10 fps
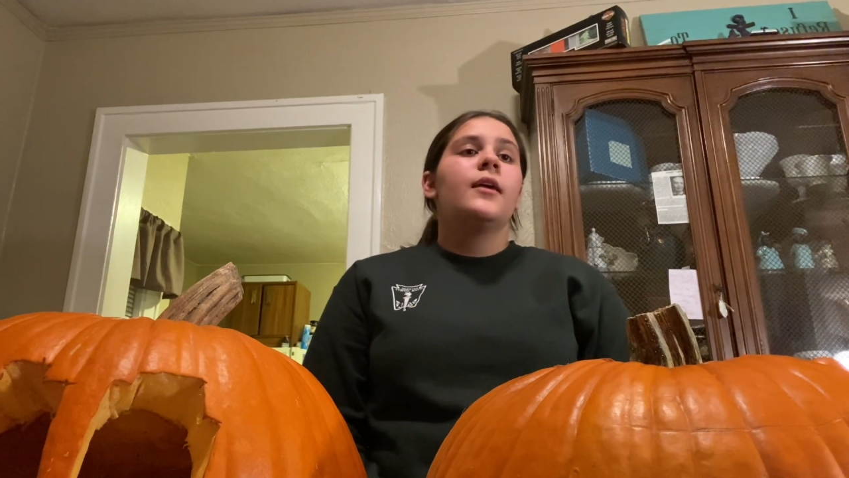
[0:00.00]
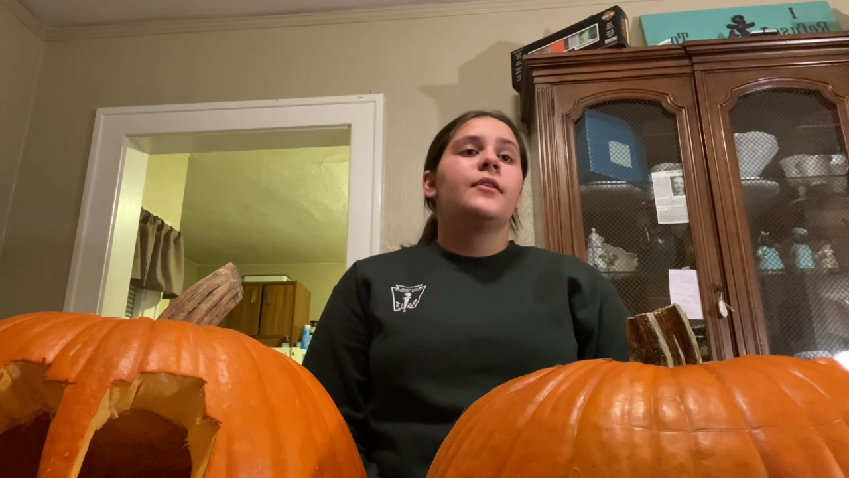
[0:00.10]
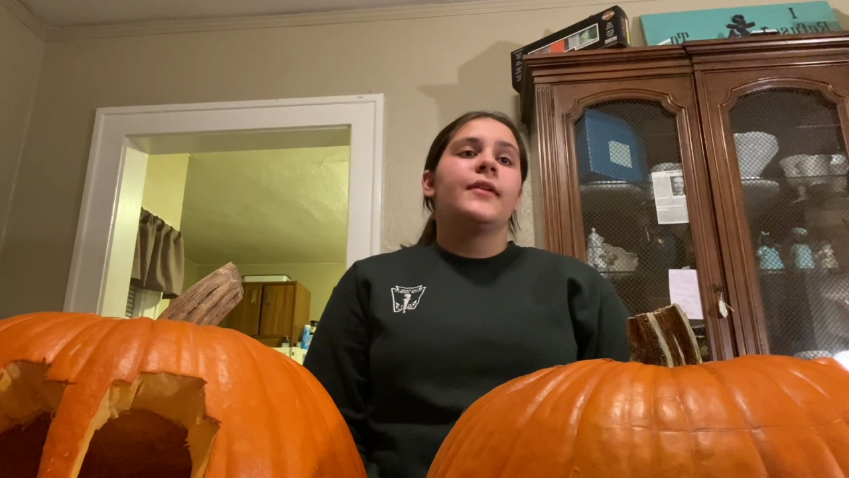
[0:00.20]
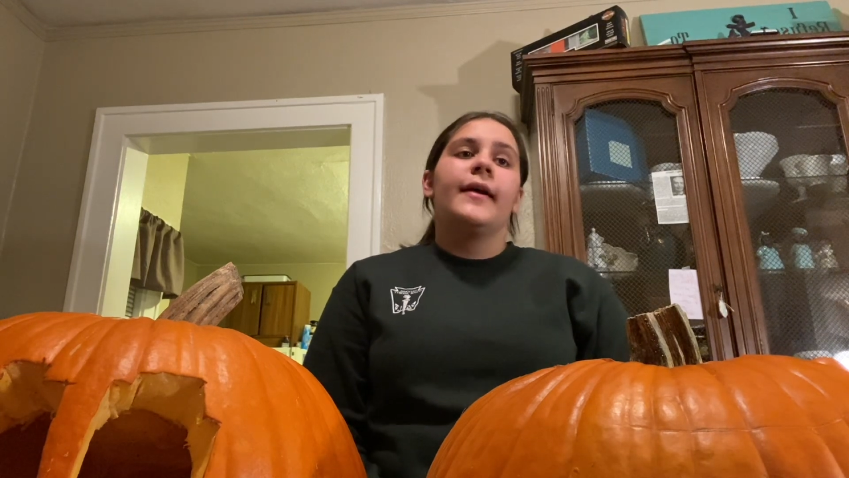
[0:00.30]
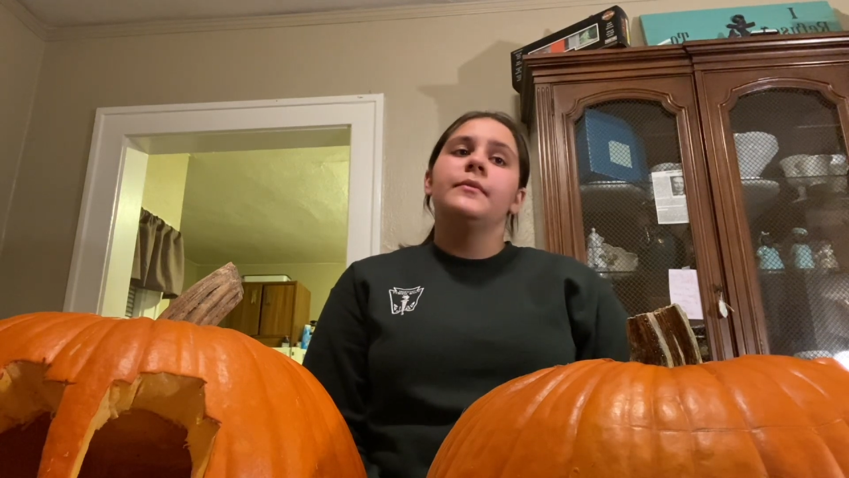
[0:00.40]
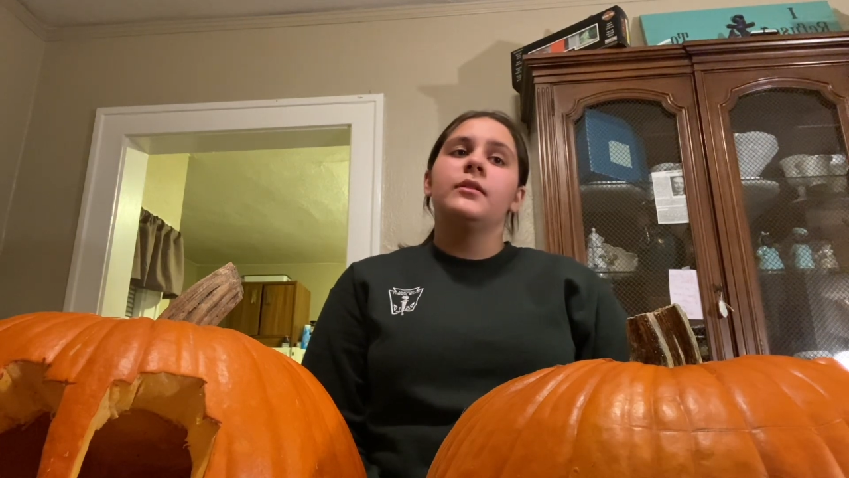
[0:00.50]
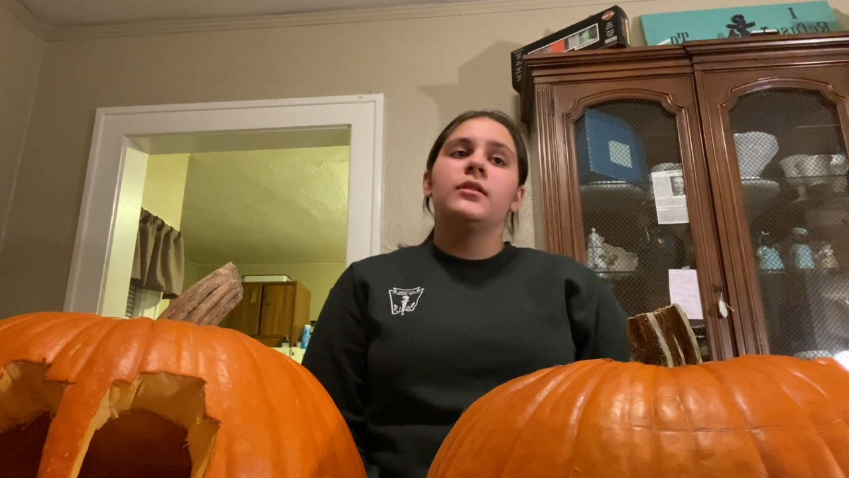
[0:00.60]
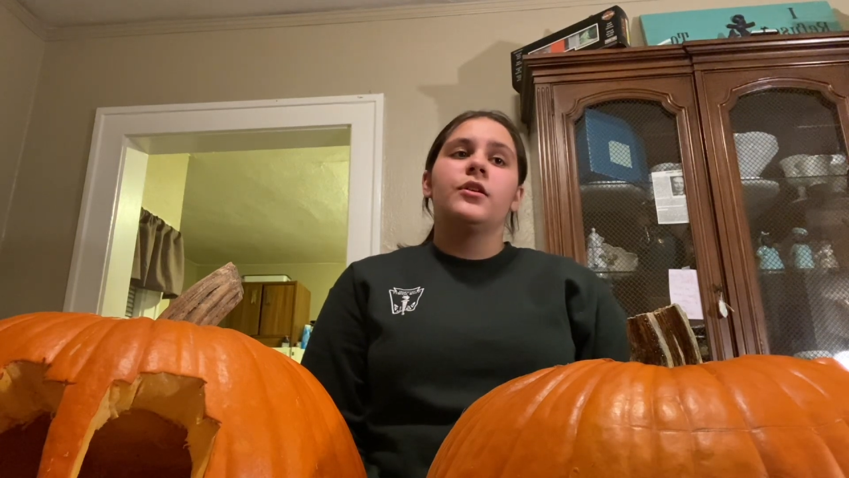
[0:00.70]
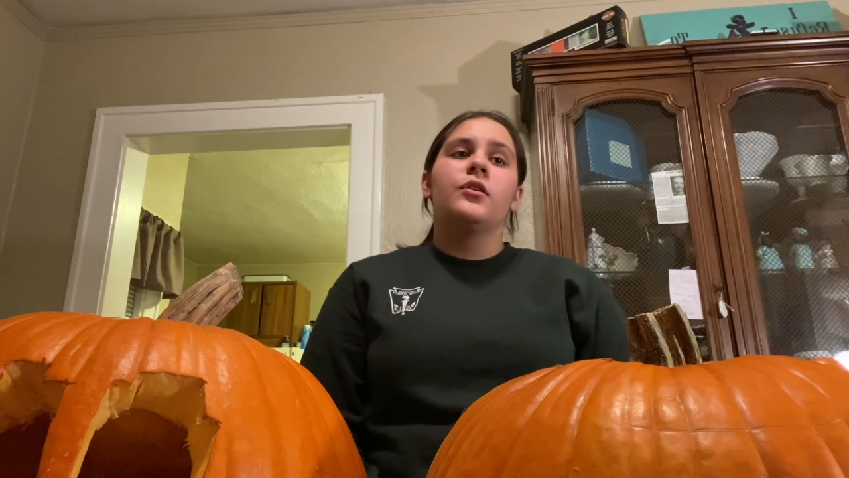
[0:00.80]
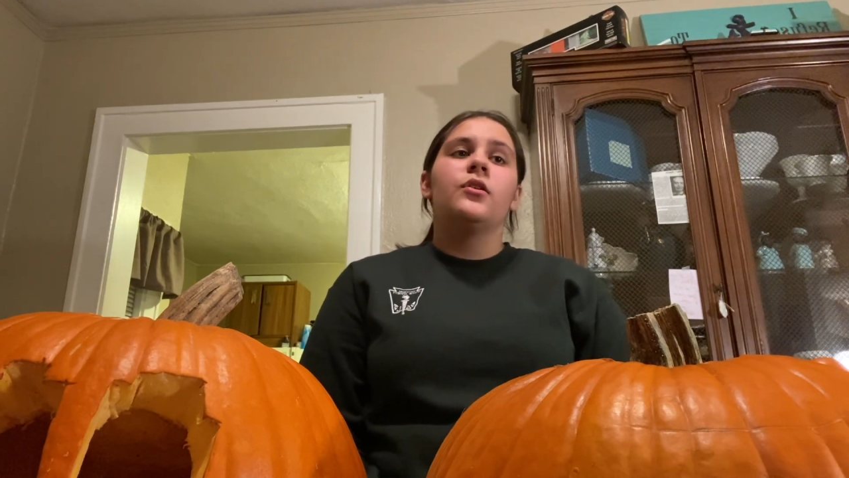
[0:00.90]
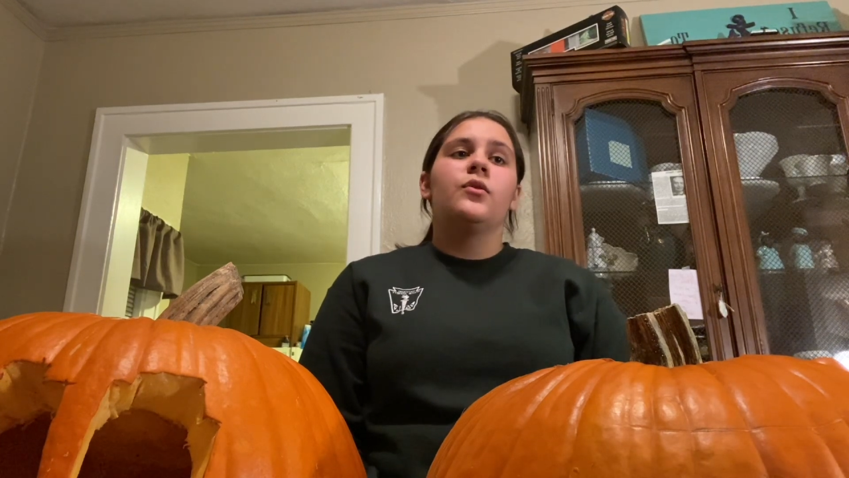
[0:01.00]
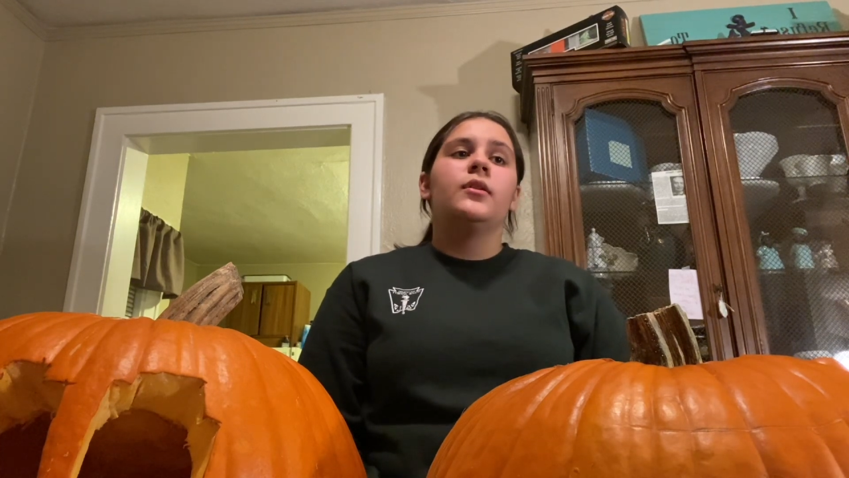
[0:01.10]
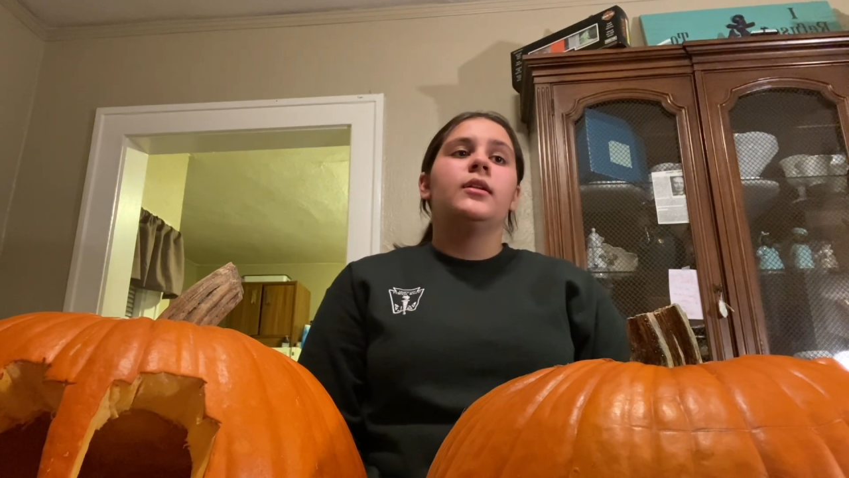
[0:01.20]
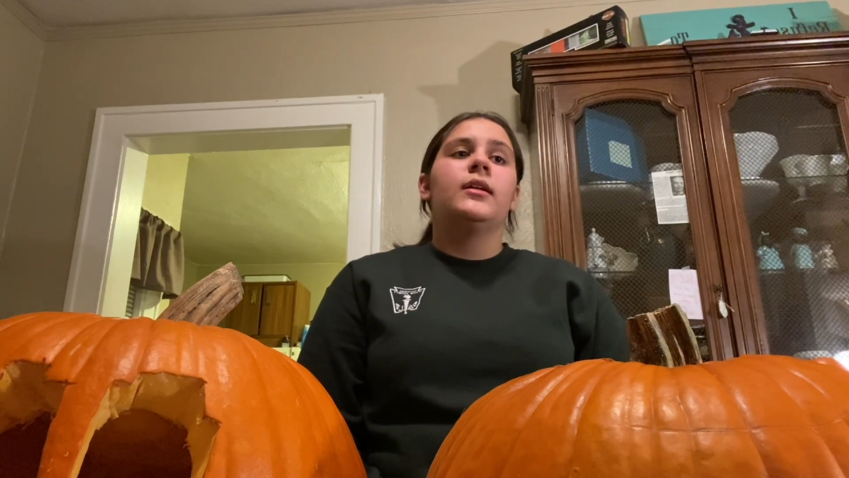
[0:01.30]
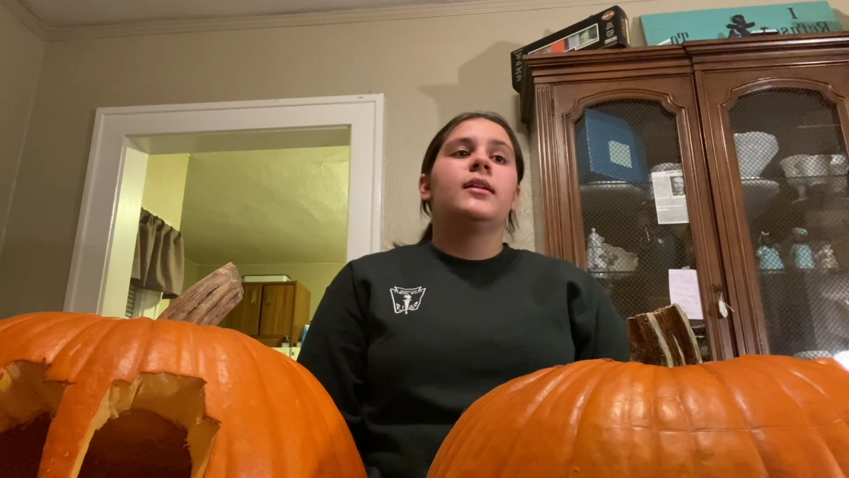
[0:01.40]
The ninth material you
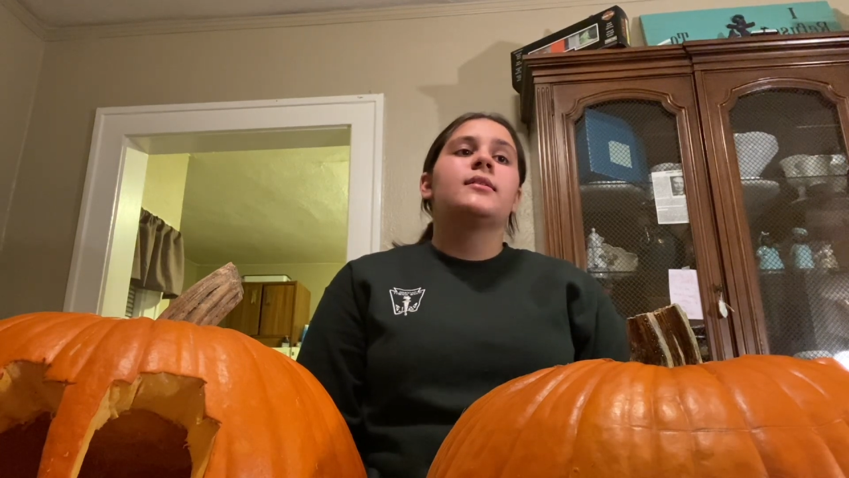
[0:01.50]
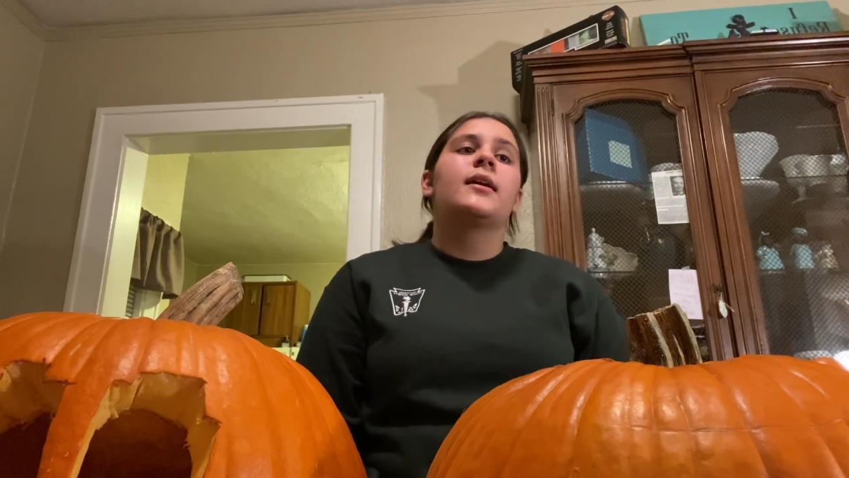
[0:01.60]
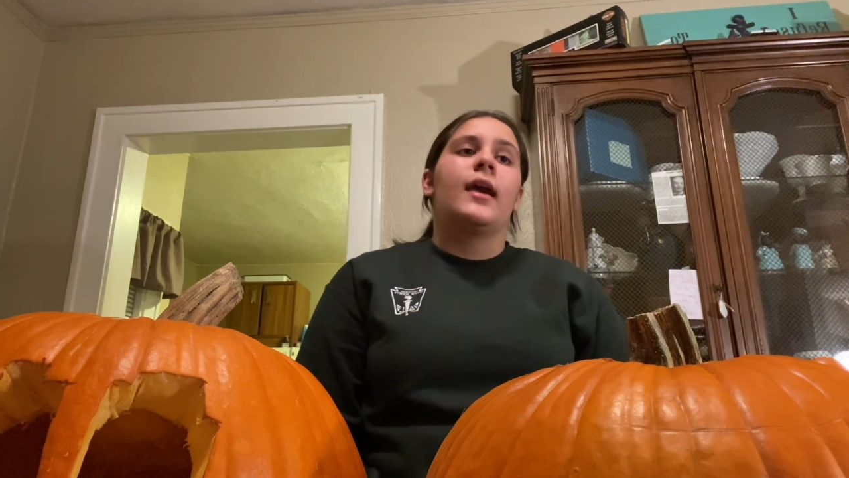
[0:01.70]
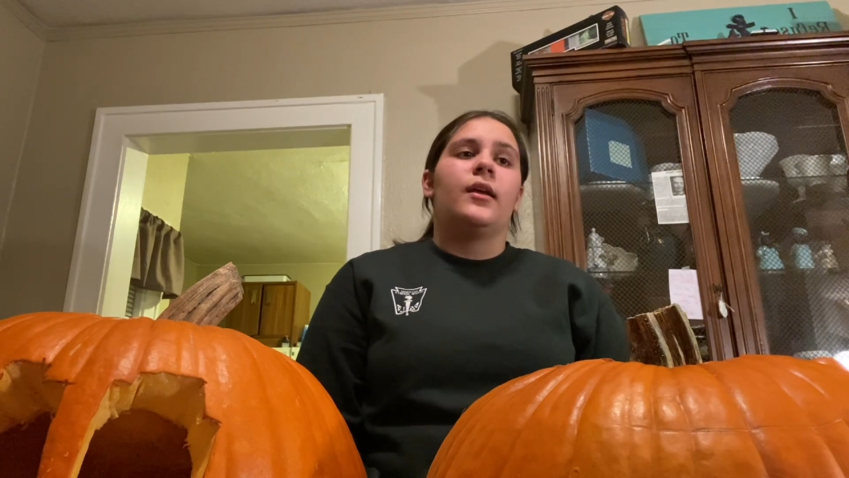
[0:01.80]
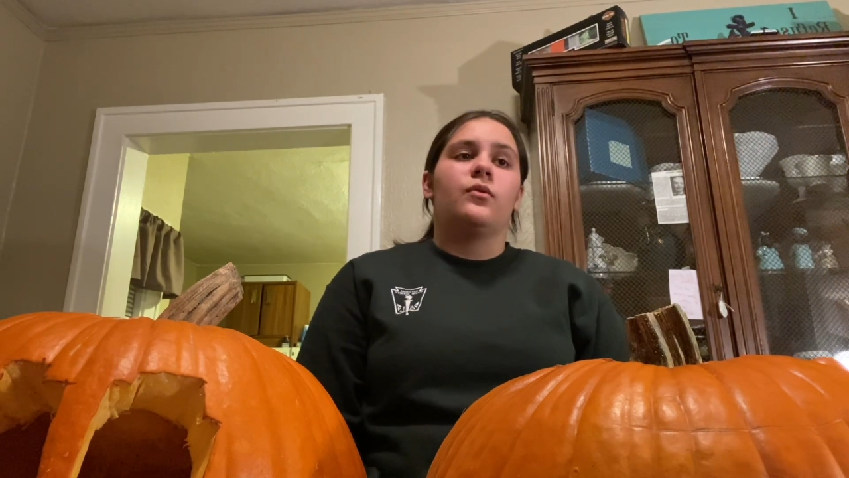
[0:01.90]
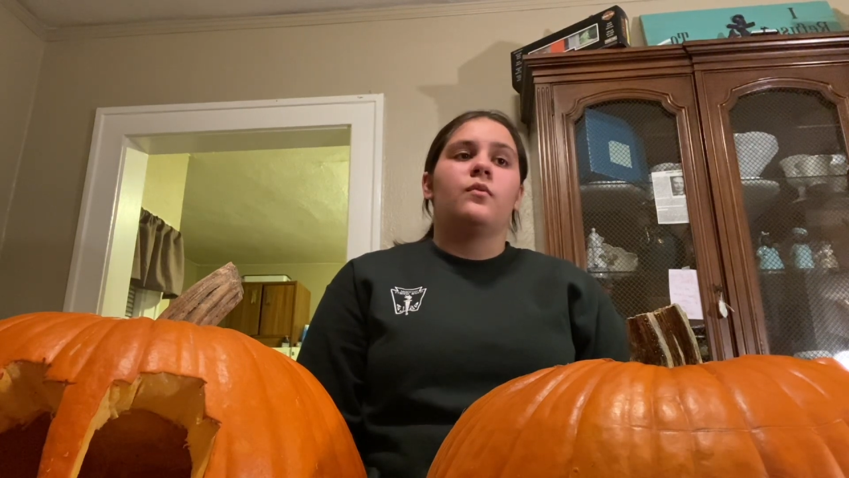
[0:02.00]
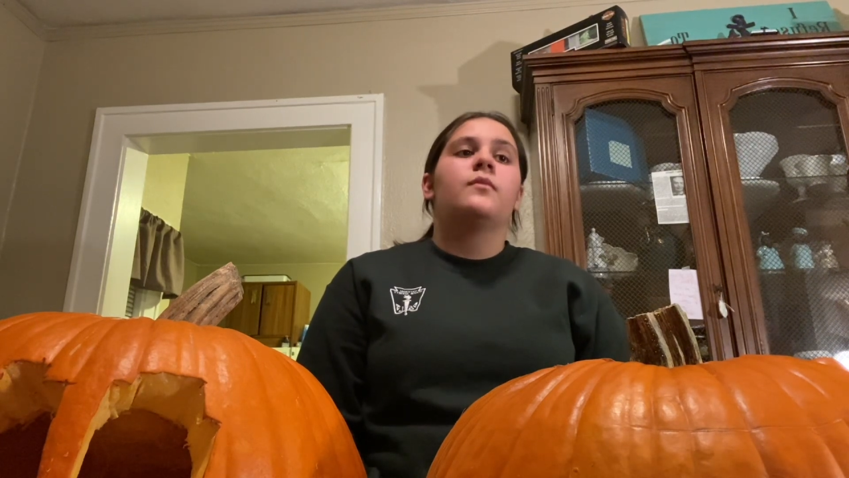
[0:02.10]
will need is a candle.